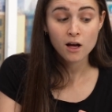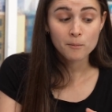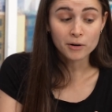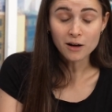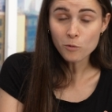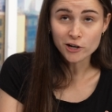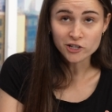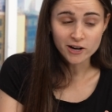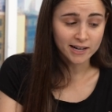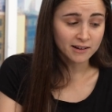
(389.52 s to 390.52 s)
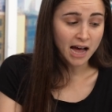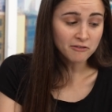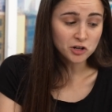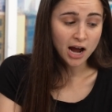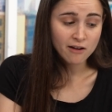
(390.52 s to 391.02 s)
but I'm wondering
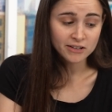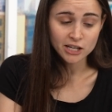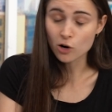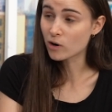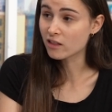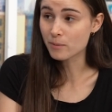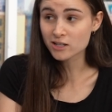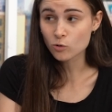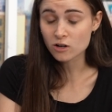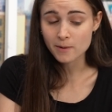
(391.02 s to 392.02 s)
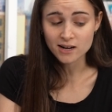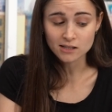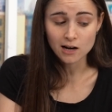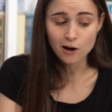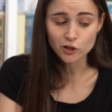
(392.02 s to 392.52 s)
after having, you know, one of the best quarterbacks in
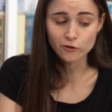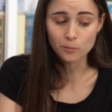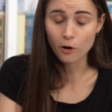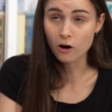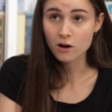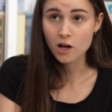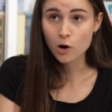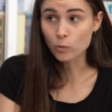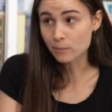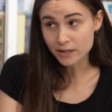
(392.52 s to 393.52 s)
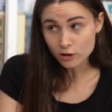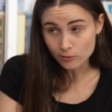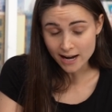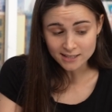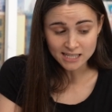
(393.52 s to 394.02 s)
college football, we beat a
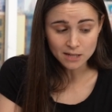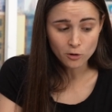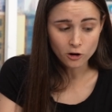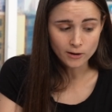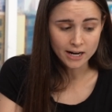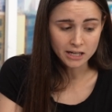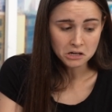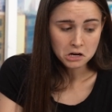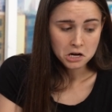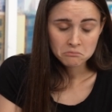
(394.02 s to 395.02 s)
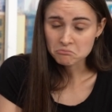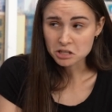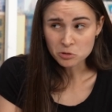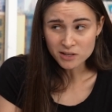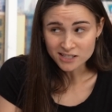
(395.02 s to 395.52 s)
ranked team already. Do
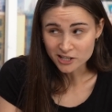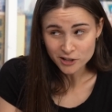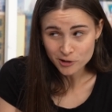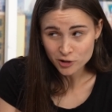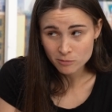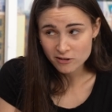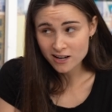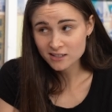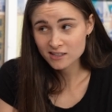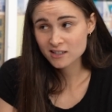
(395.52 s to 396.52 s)
you think Syracuse should be ranked?